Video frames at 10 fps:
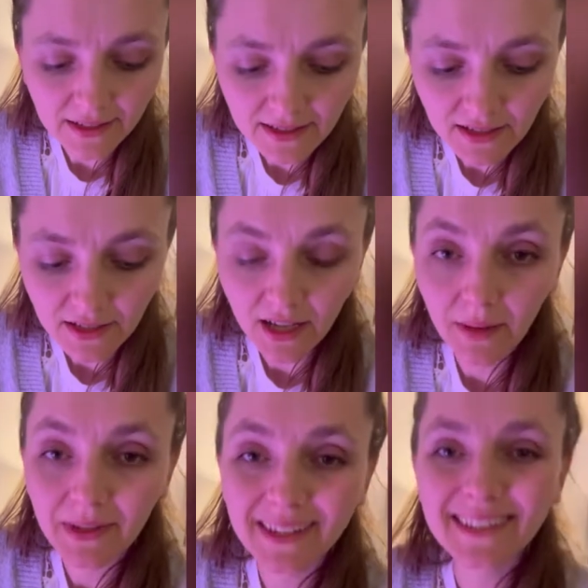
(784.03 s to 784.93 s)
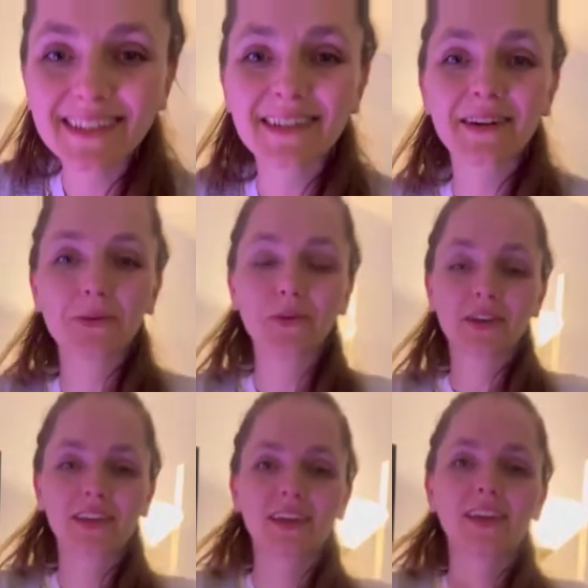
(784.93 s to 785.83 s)
as the dominant
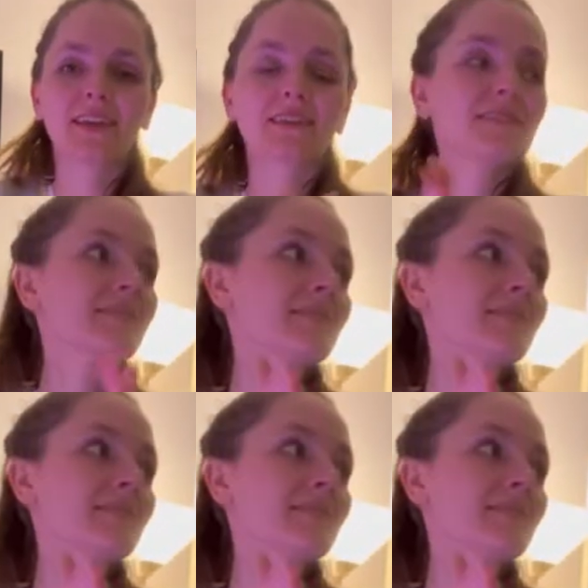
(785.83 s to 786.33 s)
working hand.